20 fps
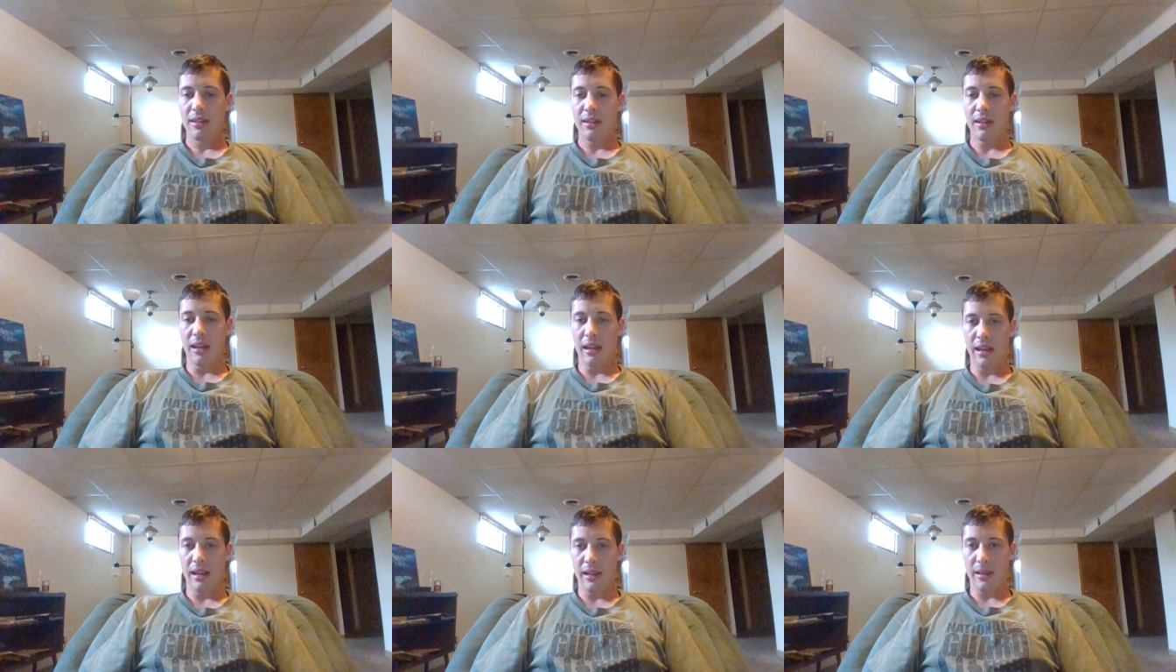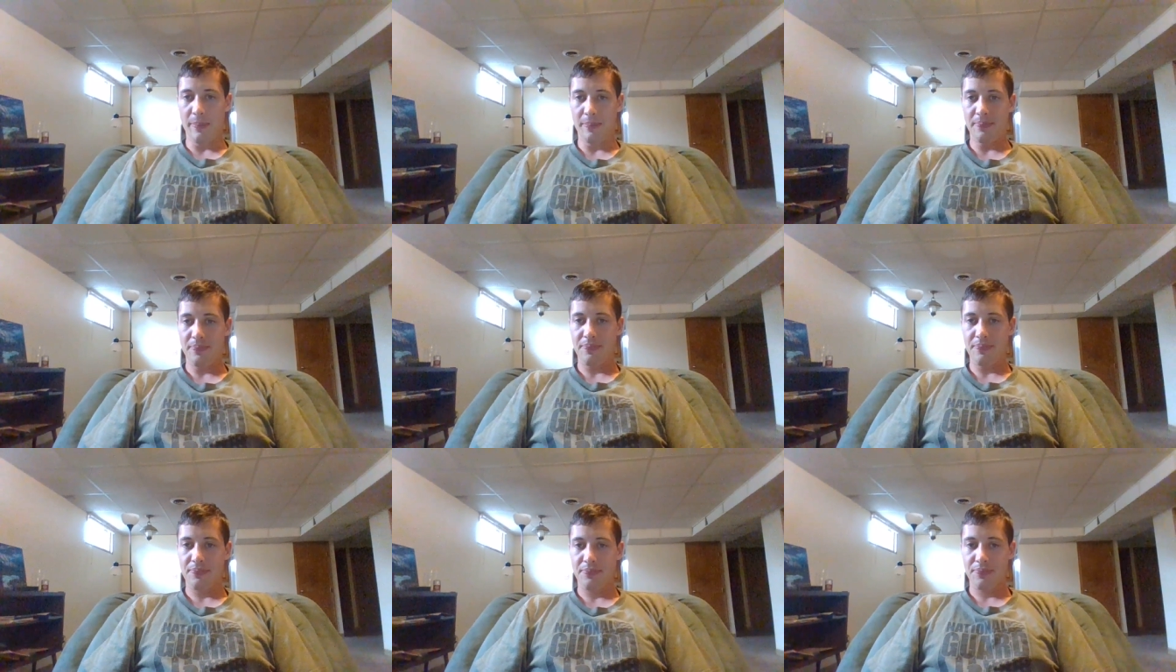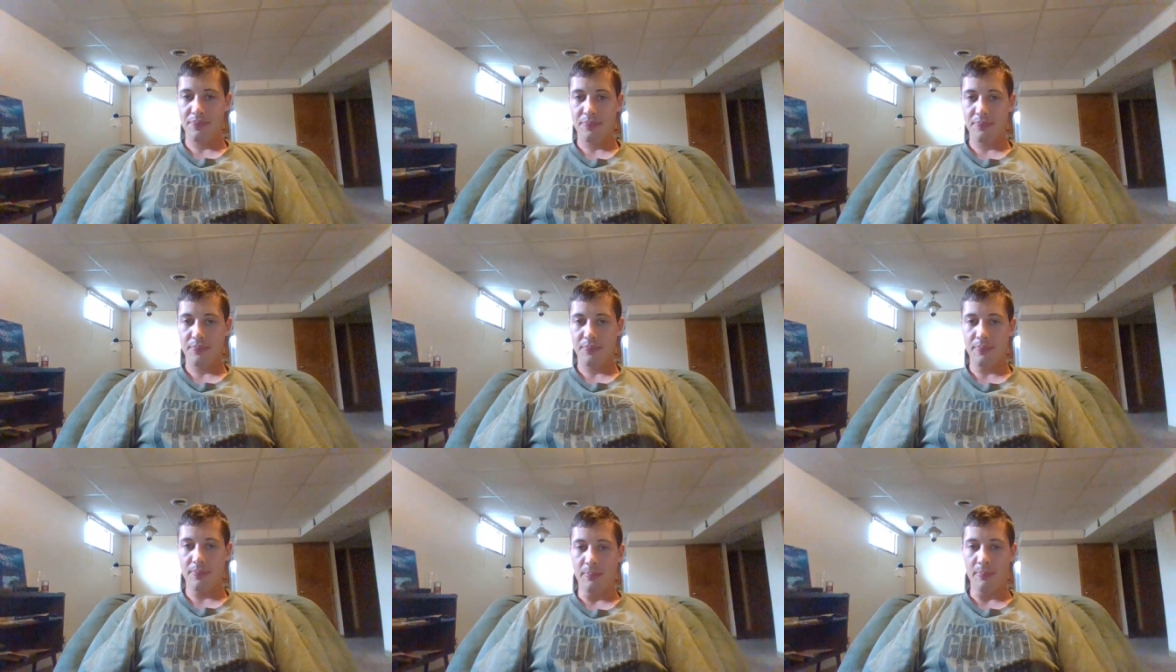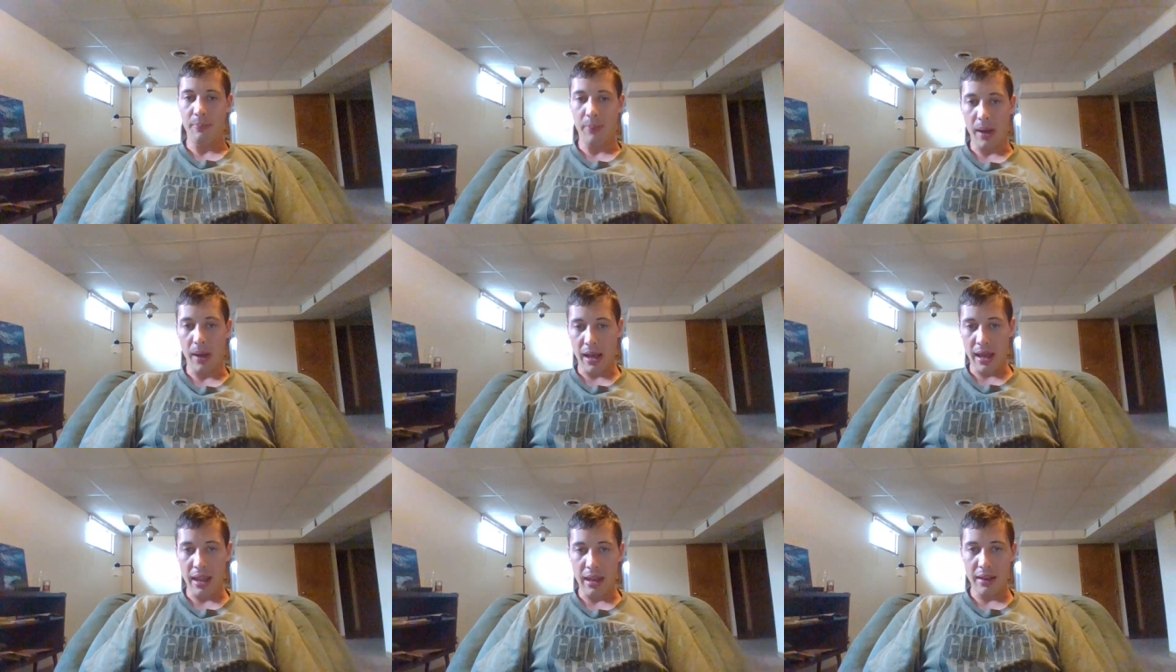
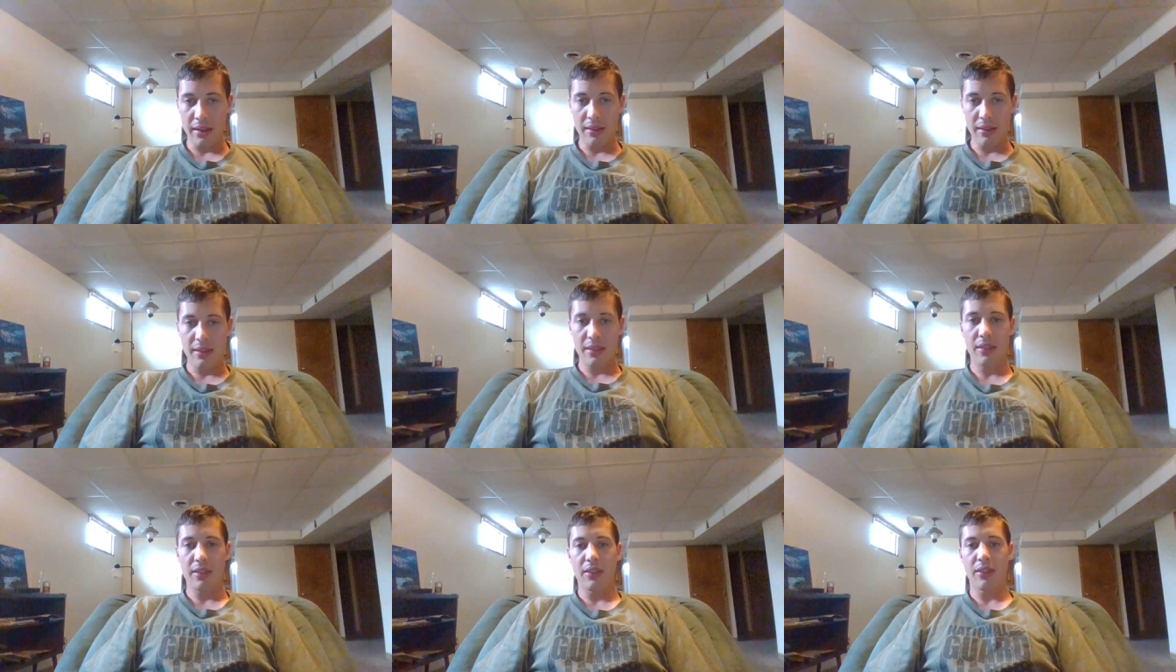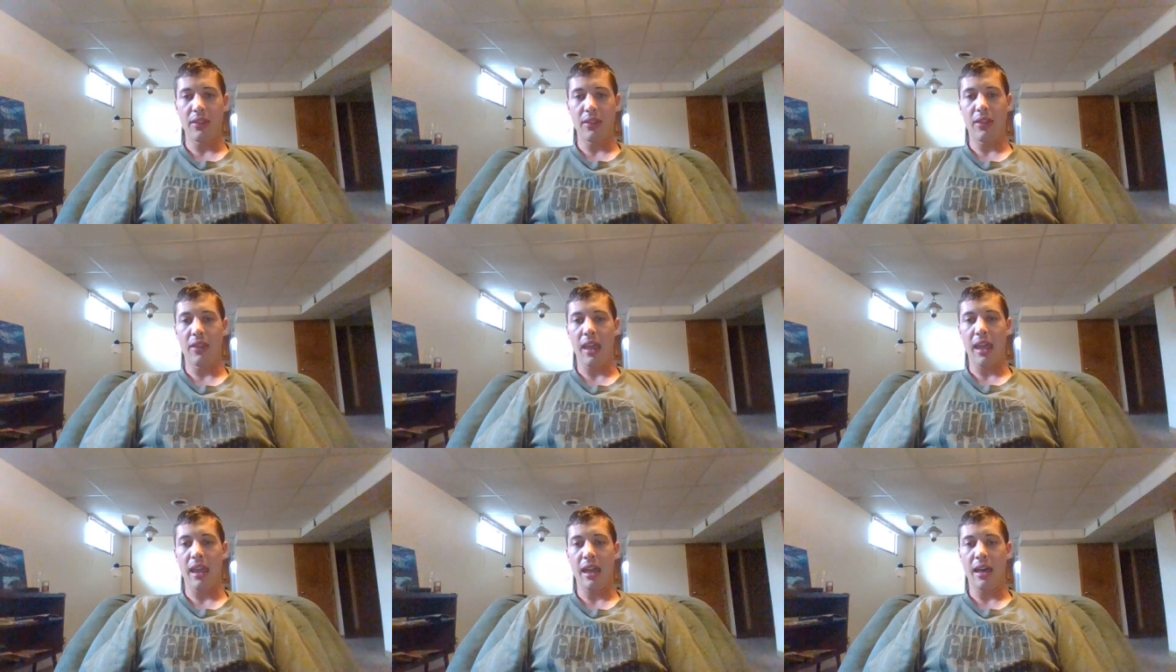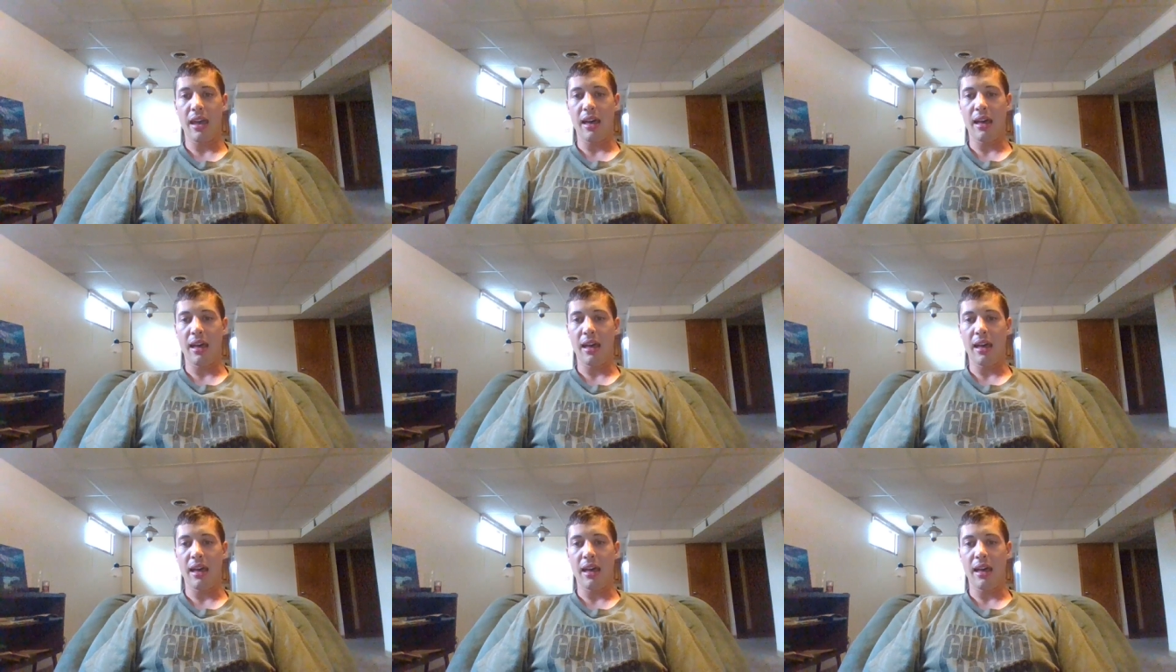but they